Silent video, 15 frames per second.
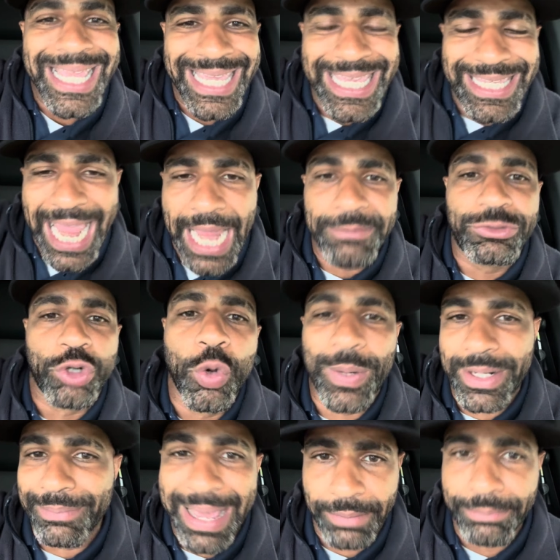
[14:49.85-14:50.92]
He came through when
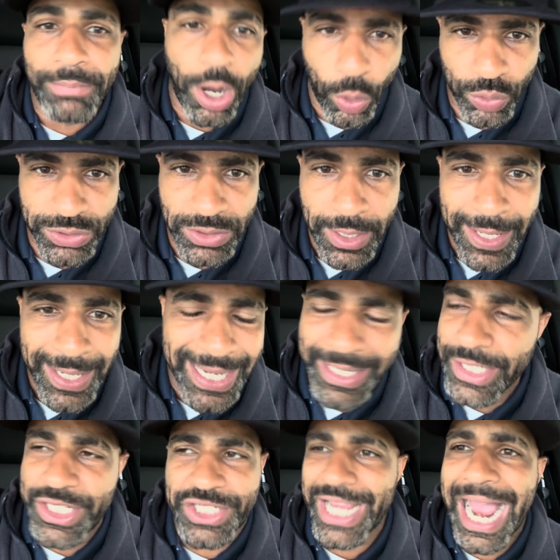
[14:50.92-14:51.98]
it mattered most. He
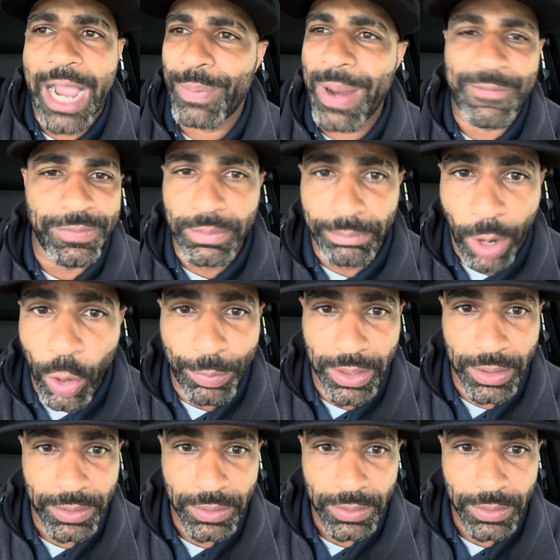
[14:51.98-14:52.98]
didn't shy away from the moment,